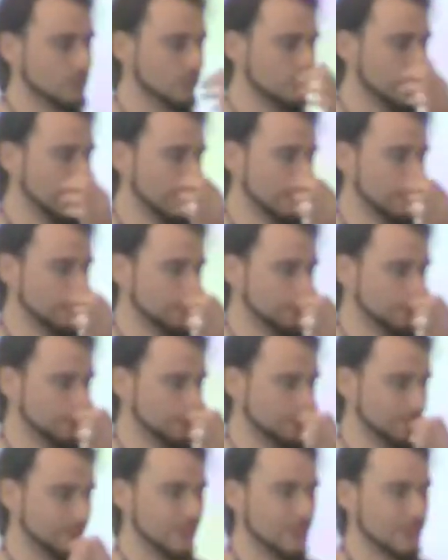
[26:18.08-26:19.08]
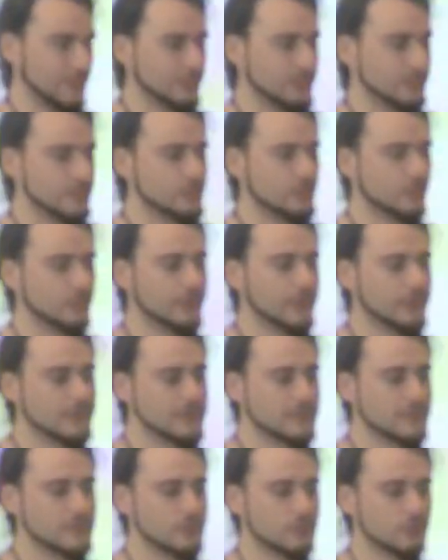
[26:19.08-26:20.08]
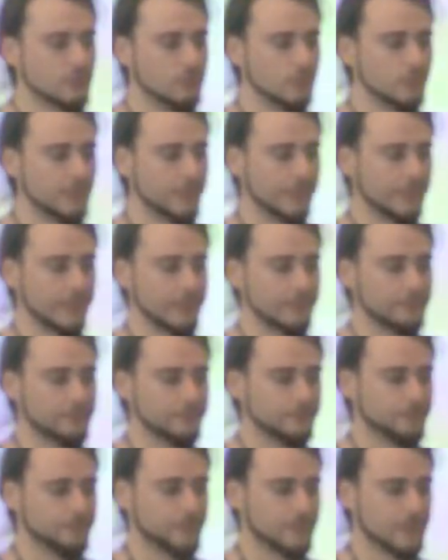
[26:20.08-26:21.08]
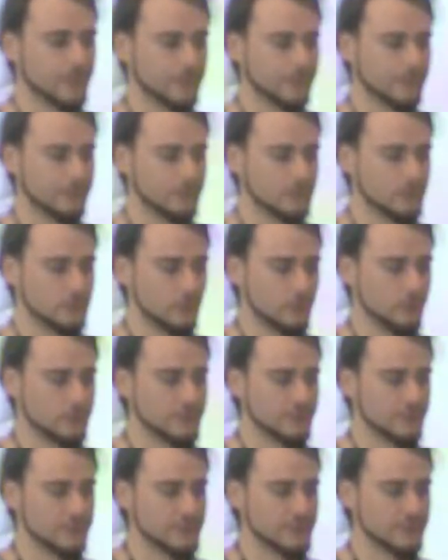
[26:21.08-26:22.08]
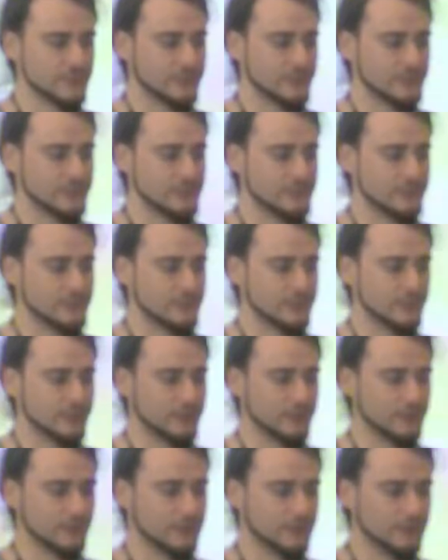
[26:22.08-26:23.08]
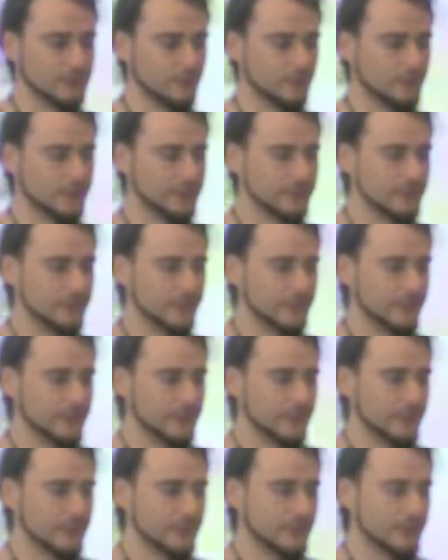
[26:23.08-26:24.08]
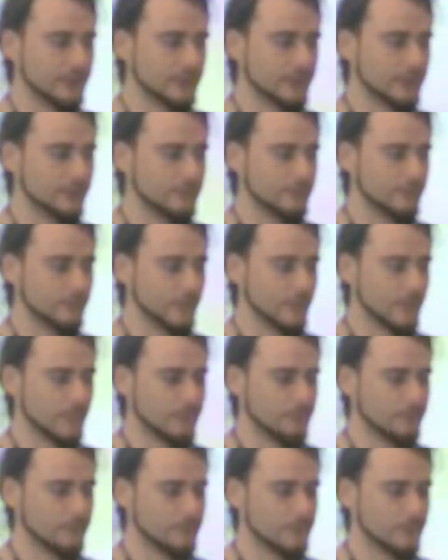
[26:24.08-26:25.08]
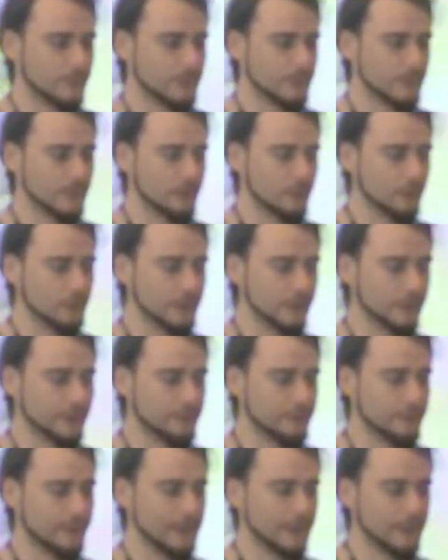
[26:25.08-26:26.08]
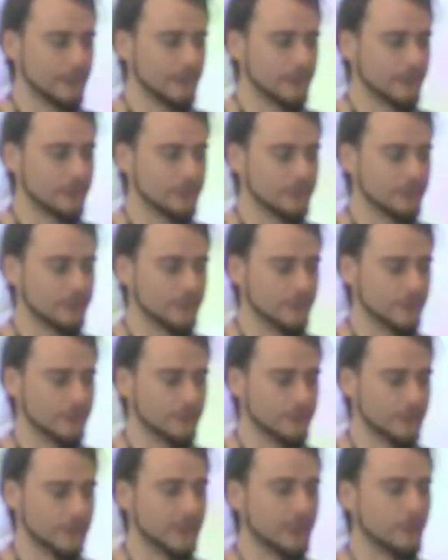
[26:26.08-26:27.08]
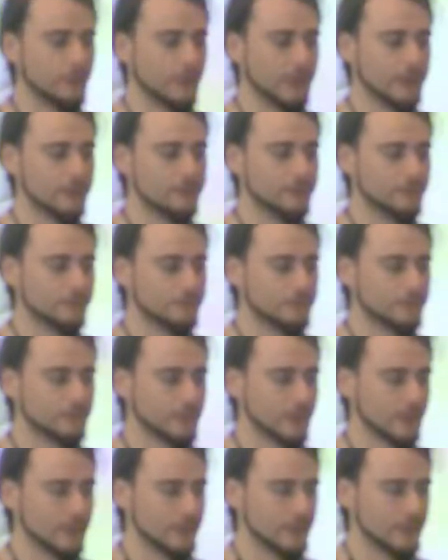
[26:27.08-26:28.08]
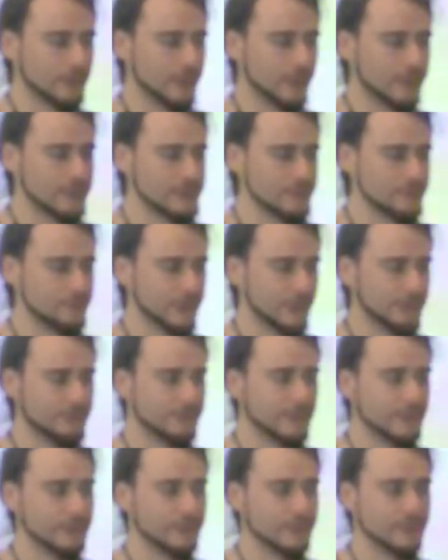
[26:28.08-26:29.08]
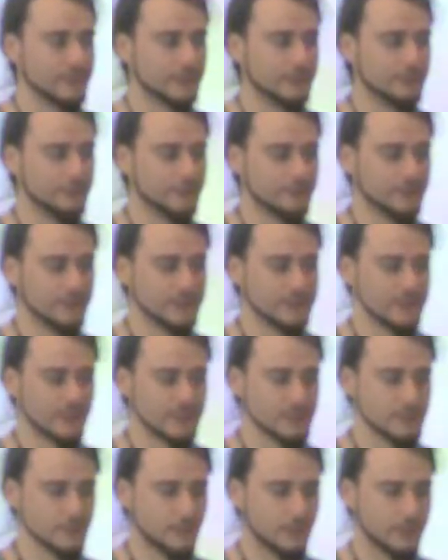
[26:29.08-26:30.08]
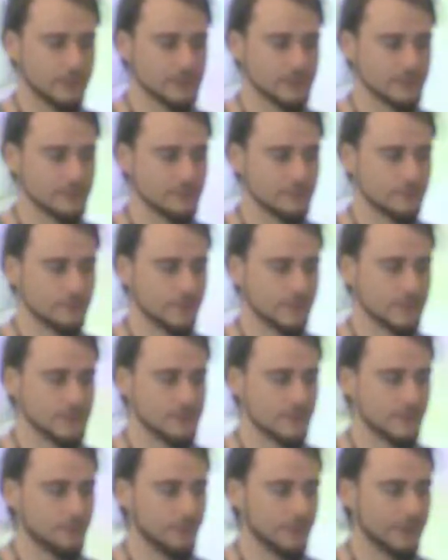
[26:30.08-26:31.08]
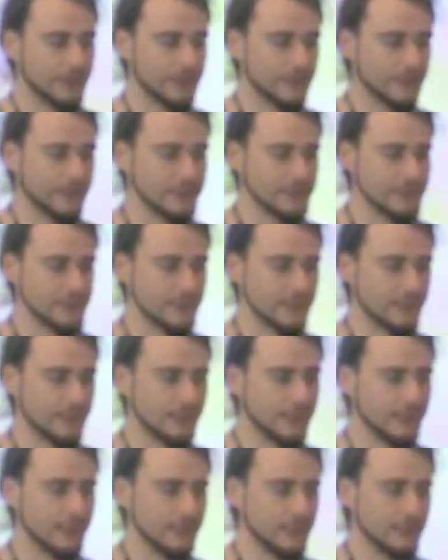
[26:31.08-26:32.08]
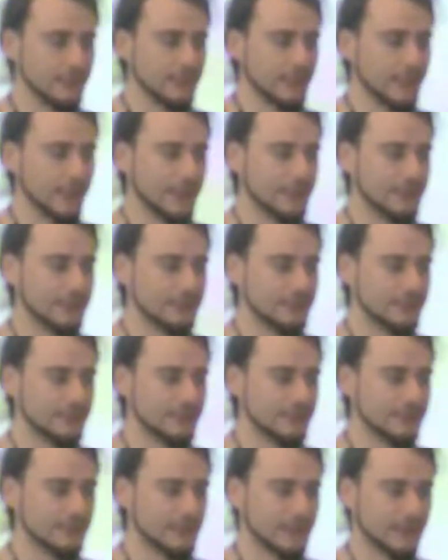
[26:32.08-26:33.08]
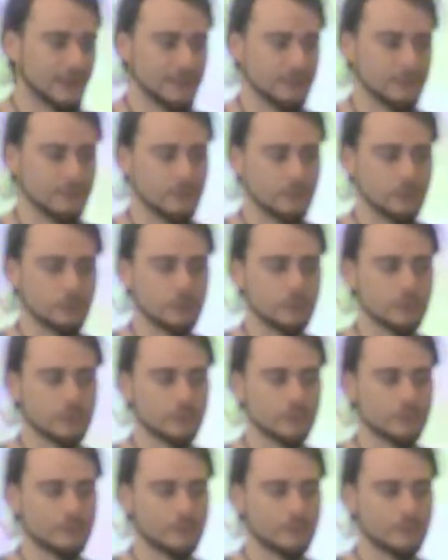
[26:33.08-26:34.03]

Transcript: Okay. So there is this tool here that shows this, this uh, a little bit. Um, the route on the background, the black one, it has 556 points, somewhere in Helsinki, and the red route,